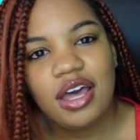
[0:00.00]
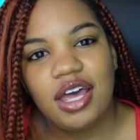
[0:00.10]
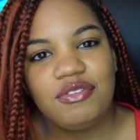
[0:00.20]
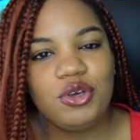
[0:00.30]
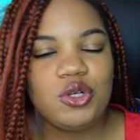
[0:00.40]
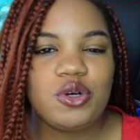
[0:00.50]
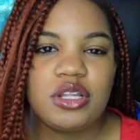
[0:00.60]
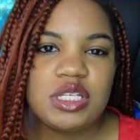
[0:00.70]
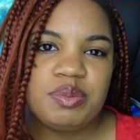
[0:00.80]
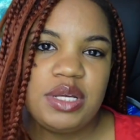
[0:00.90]
If you
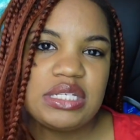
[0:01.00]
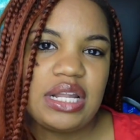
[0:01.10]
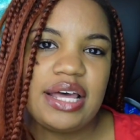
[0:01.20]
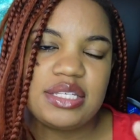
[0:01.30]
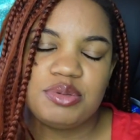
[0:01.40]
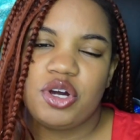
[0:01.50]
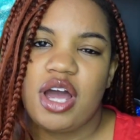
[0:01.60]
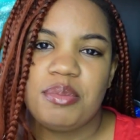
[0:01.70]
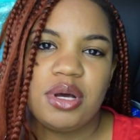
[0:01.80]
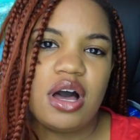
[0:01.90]
enjoyed this, please like,
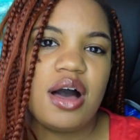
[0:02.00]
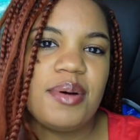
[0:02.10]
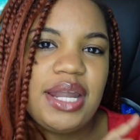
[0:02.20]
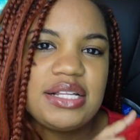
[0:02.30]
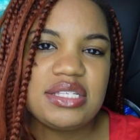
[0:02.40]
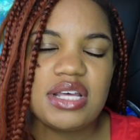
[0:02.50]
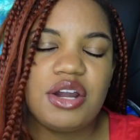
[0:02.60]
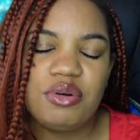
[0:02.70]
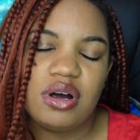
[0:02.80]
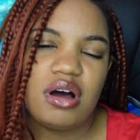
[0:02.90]
subscribe, comment,
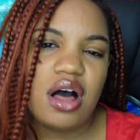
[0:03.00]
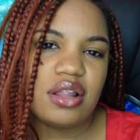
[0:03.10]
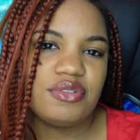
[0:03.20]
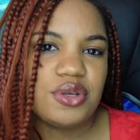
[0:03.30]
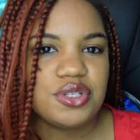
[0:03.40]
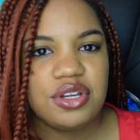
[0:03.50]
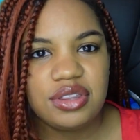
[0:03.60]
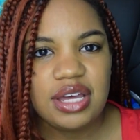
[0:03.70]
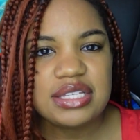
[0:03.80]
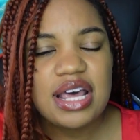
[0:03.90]
etc. All of those good
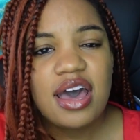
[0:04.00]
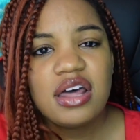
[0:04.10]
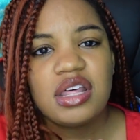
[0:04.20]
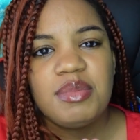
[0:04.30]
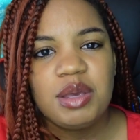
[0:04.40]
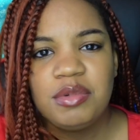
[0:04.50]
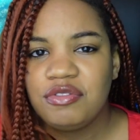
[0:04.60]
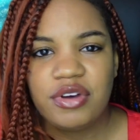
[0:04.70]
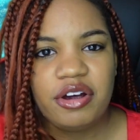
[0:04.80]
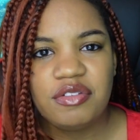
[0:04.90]
things. They make me
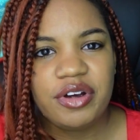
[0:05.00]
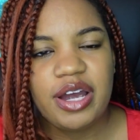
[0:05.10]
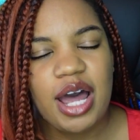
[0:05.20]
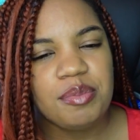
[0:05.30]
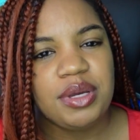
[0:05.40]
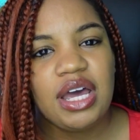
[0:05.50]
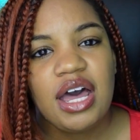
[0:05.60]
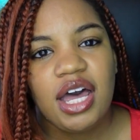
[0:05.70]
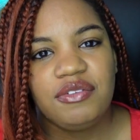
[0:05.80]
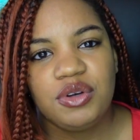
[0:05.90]
very, very happy.
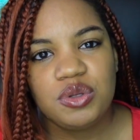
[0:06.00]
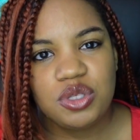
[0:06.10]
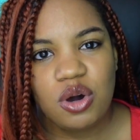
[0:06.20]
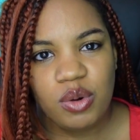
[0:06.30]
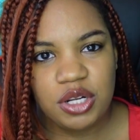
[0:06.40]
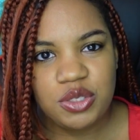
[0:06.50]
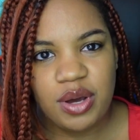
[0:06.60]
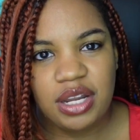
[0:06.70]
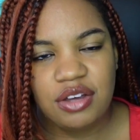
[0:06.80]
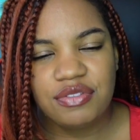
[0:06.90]
If you don't want to do
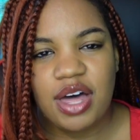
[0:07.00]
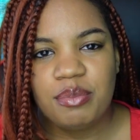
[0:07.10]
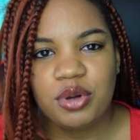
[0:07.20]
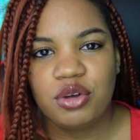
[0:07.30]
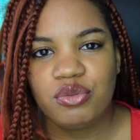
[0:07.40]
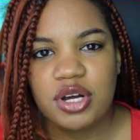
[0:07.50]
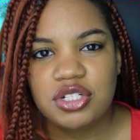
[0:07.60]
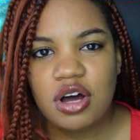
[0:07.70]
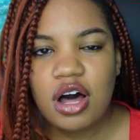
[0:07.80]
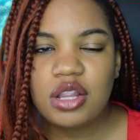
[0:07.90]
any of that, but you've
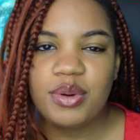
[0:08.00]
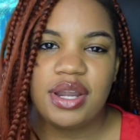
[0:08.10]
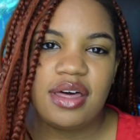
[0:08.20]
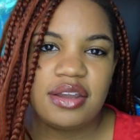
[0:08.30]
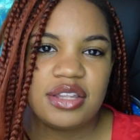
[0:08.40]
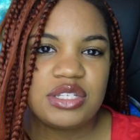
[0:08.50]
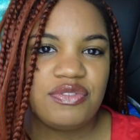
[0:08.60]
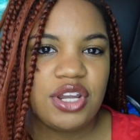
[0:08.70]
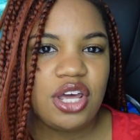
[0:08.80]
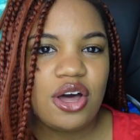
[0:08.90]
watched all the way to the end of this
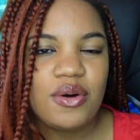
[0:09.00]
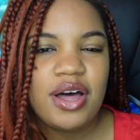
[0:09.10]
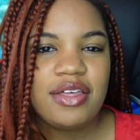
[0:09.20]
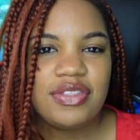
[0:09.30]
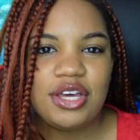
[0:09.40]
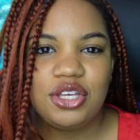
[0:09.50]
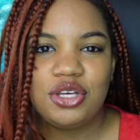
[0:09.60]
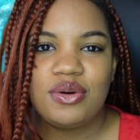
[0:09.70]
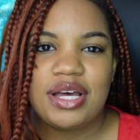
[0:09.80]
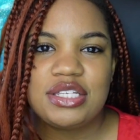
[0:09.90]
video, thank
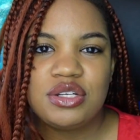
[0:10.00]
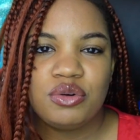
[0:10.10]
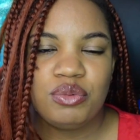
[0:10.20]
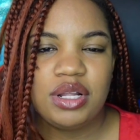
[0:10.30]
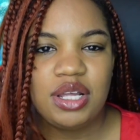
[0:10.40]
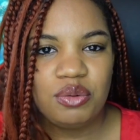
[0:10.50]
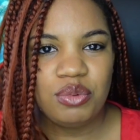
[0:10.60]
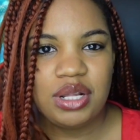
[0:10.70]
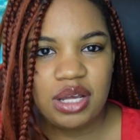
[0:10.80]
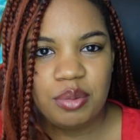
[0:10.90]
you. I so really,
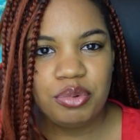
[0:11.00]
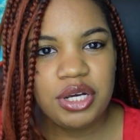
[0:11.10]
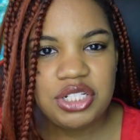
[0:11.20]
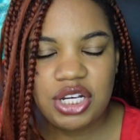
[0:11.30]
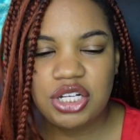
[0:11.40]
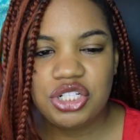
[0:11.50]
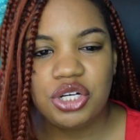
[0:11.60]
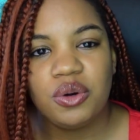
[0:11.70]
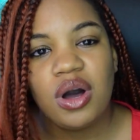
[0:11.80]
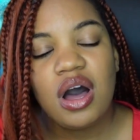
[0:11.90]
really appreciate
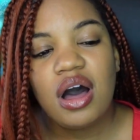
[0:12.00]
you.